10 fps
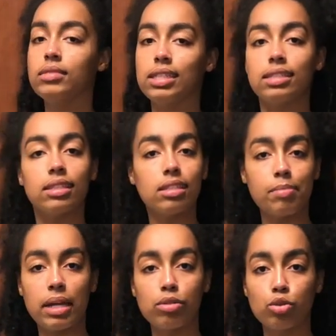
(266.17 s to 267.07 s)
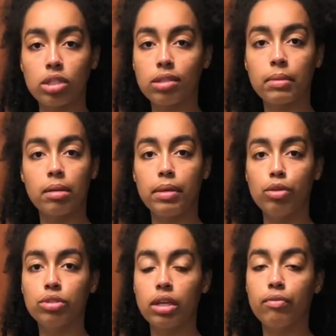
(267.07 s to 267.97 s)
This is the tomato sauce I'm going to be
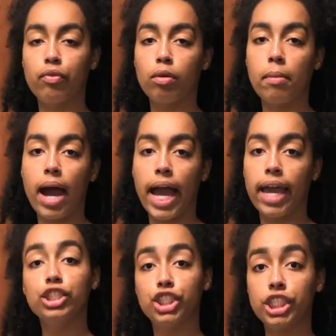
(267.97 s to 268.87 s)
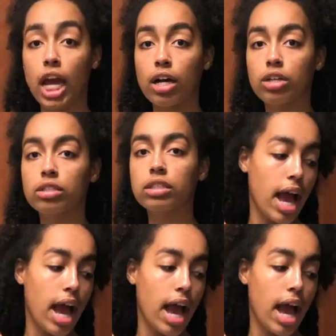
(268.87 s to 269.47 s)
using for my shells.